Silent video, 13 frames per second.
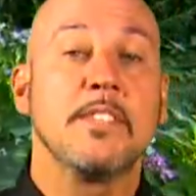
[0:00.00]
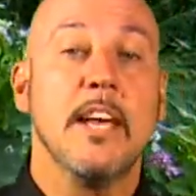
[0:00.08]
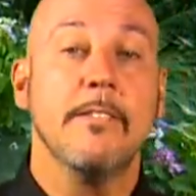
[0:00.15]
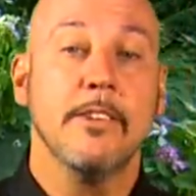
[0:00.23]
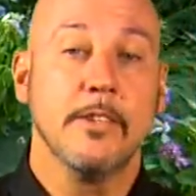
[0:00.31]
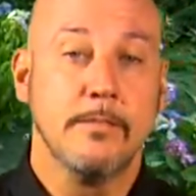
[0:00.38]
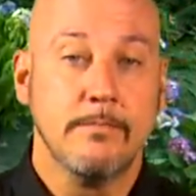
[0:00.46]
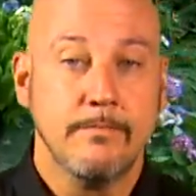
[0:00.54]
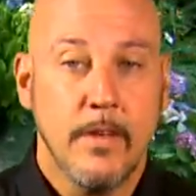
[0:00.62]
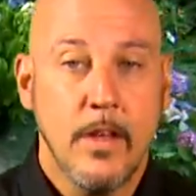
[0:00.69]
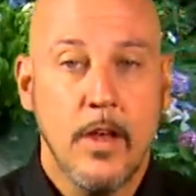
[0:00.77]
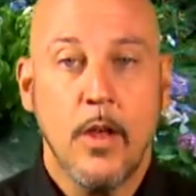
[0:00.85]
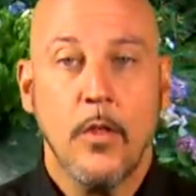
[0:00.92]
7.
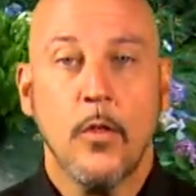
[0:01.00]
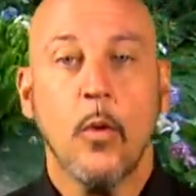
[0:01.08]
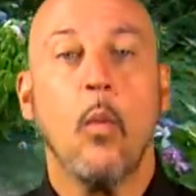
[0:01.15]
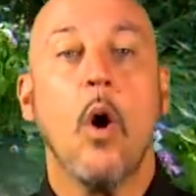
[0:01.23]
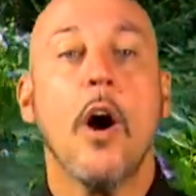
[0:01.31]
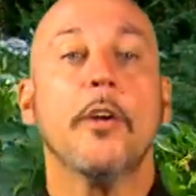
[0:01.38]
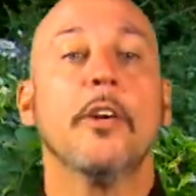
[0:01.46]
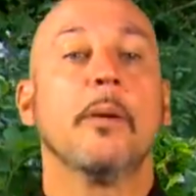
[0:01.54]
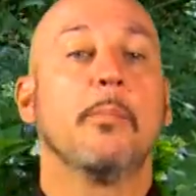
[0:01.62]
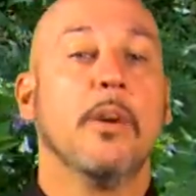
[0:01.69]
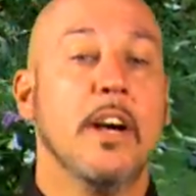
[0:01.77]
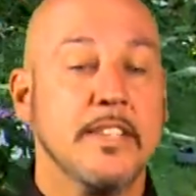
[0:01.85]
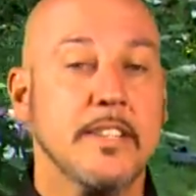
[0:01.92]
The watering
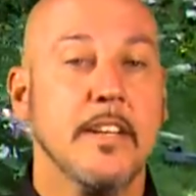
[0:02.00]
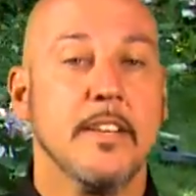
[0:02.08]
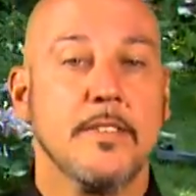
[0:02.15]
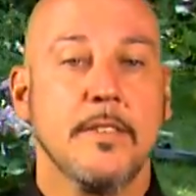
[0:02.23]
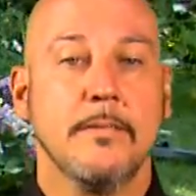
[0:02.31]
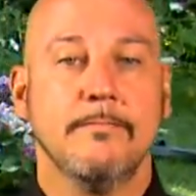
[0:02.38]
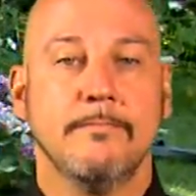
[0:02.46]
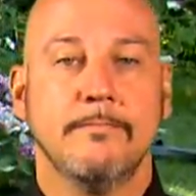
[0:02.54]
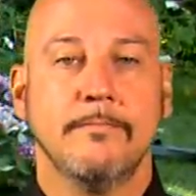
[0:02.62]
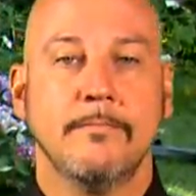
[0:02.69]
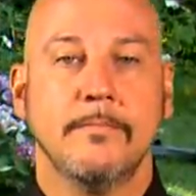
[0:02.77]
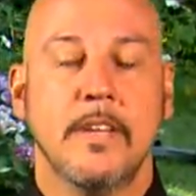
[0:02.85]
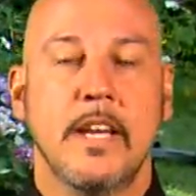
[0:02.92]
process.
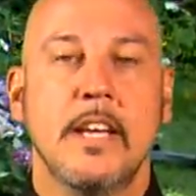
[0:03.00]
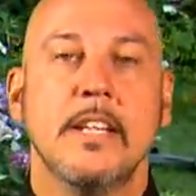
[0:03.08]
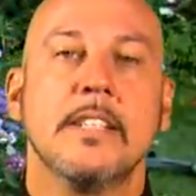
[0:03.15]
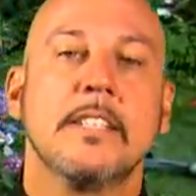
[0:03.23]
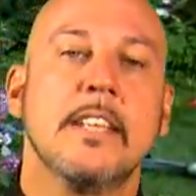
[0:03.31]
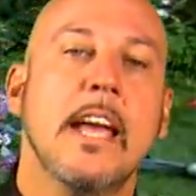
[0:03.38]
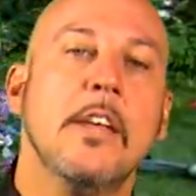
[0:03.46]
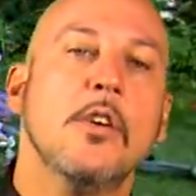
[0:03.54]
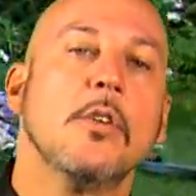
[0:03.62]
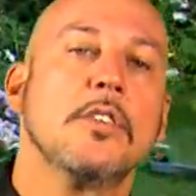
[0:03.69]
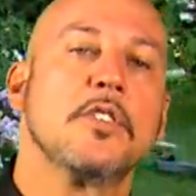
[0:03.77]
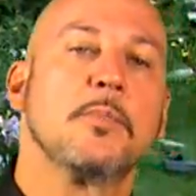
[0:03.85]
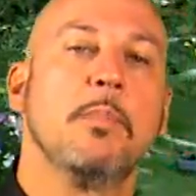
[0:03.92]
Set
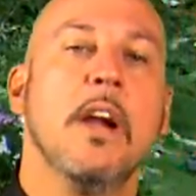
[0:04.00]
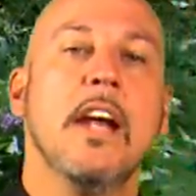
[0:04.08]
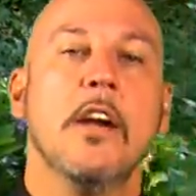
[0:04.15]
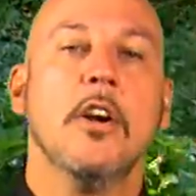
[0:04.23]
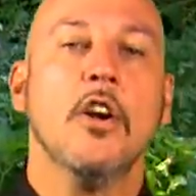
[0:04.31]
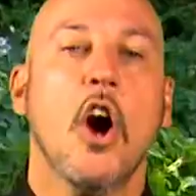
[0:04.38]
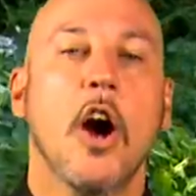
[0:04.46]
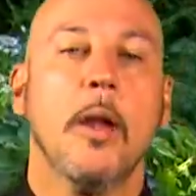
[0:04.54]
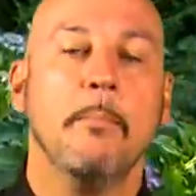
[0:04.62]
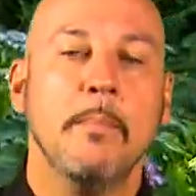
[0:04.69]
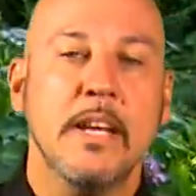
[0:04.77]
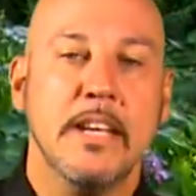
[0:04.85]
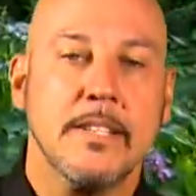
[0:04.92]
your sprayer
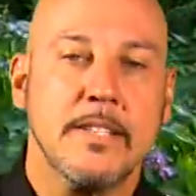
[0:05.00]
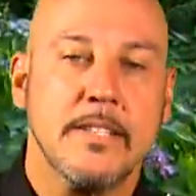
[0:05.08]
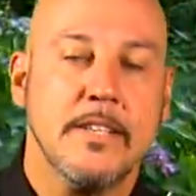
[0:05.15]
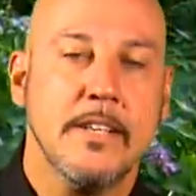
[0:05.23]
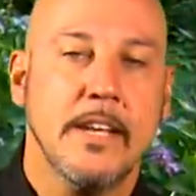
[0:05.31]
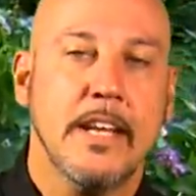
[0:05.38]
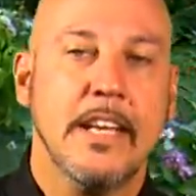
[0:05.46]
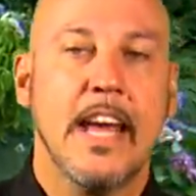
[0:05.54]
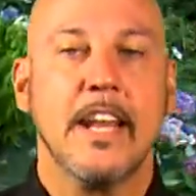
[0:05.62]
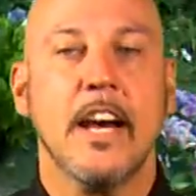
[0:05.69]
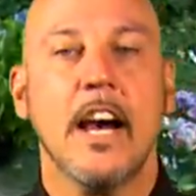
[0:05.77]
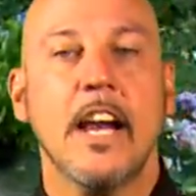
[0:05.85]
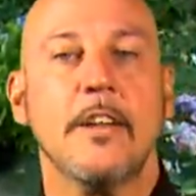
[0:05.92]
on mist and at
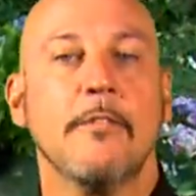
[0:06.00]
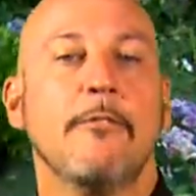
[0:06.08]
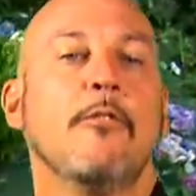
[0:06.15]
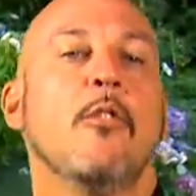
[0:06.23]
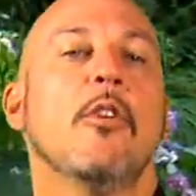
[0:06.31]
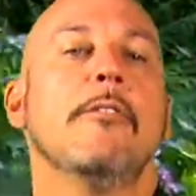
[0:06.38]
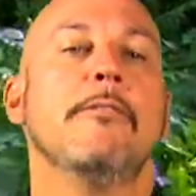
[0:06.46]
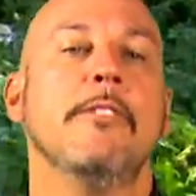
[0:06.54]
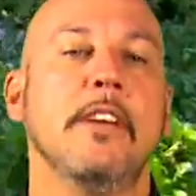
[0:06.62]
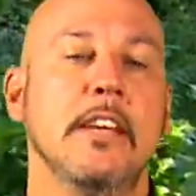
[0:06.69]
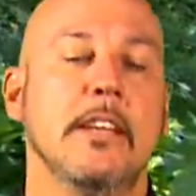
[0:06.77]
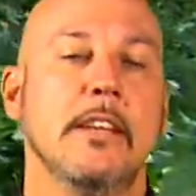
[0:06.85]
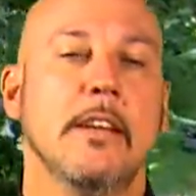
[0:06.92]
a height of 4
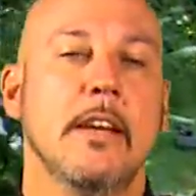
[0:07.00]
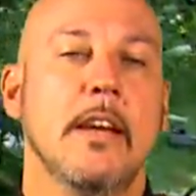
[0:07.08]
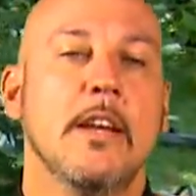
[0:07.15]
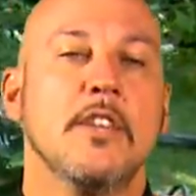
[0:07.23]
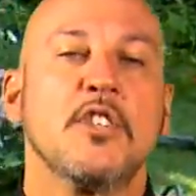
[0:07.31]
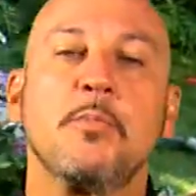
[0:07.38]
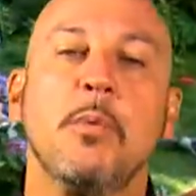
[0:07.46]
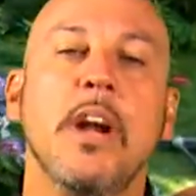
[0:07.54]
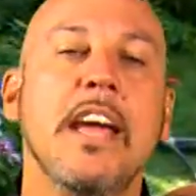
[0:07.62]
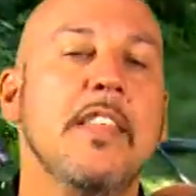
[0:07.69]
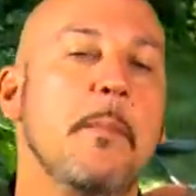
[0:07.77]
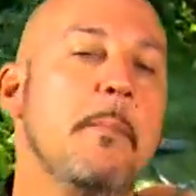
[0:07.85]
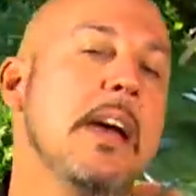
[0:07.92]
feet, spray
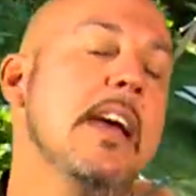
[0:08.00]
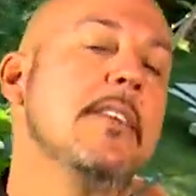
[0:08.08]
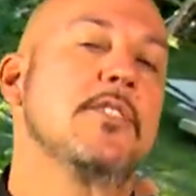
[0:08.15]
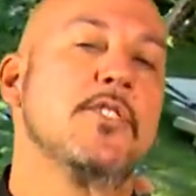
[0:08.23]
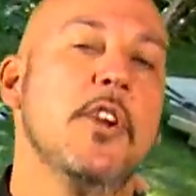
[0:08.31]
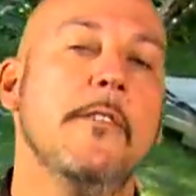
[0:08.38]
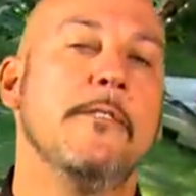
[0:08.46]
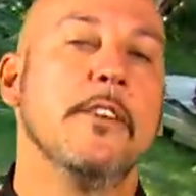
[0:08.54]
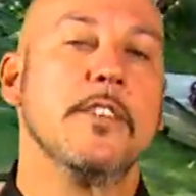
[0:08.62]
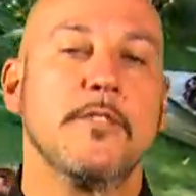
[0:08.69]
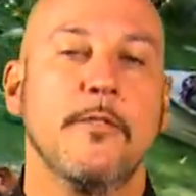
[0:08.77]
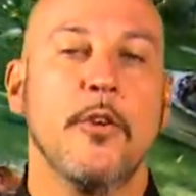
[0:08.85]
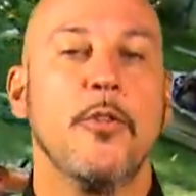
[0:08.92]
the paved
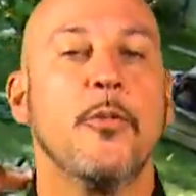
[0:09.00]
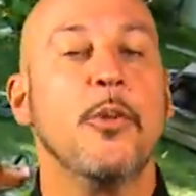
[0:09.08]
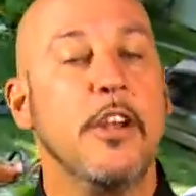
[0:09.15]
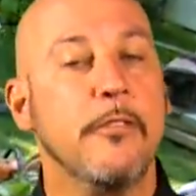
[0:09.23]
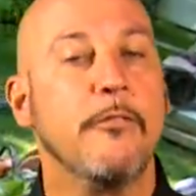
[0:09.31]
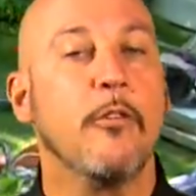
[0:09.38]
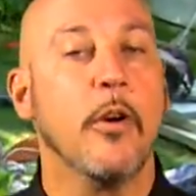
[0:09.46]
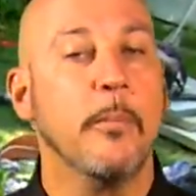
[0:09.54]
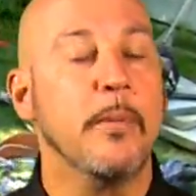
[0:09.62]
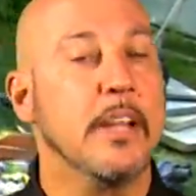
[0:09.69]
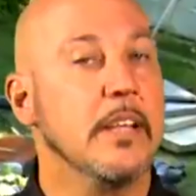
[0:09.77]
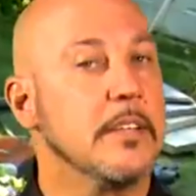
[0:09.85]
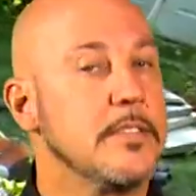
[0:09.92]
surface for 3 to 4
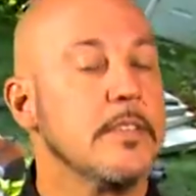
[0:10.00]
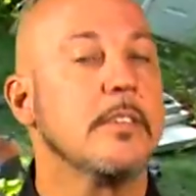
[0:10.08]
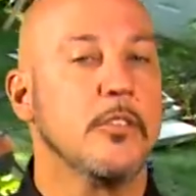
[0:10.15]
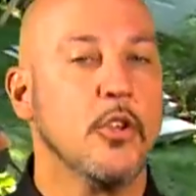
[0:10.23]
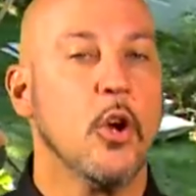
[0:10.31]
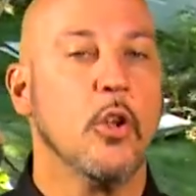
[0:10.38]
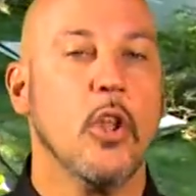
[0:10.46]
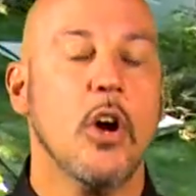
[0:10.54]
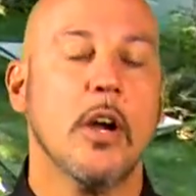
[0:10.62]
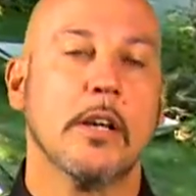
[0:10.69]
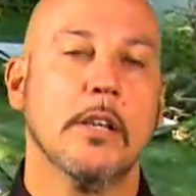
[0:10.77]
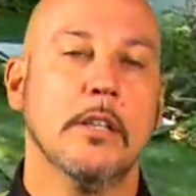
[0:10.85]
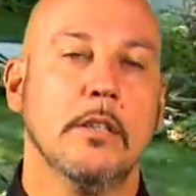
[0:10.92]
minutes, no
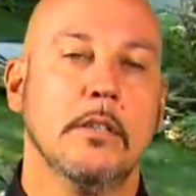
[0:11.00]
longer.